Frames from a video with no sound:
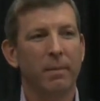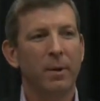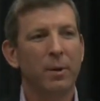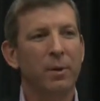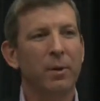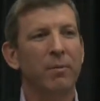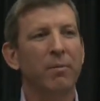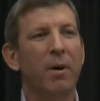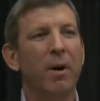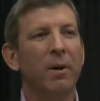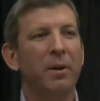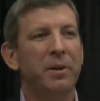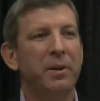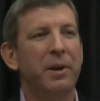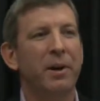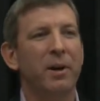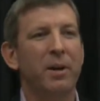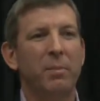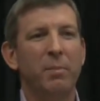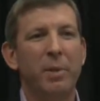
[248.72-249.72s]
who have
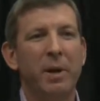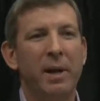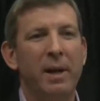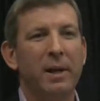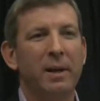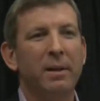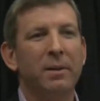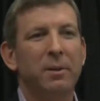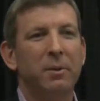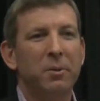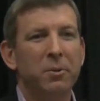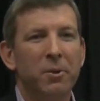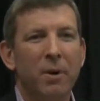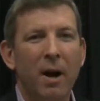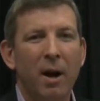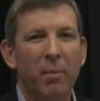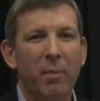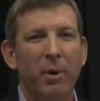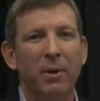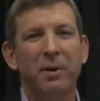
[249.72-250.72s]
volunteered to be clinical
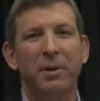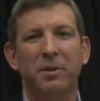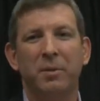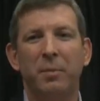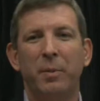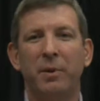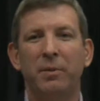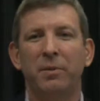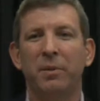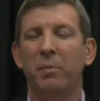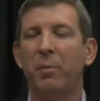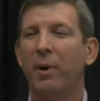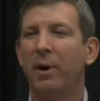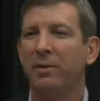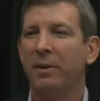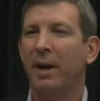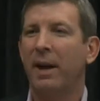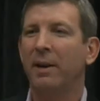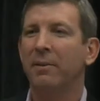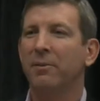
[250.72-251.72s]
trial participants in
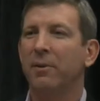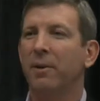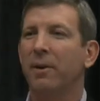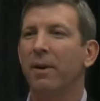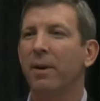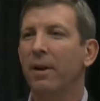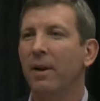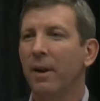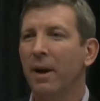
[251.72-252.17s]
breast cancer.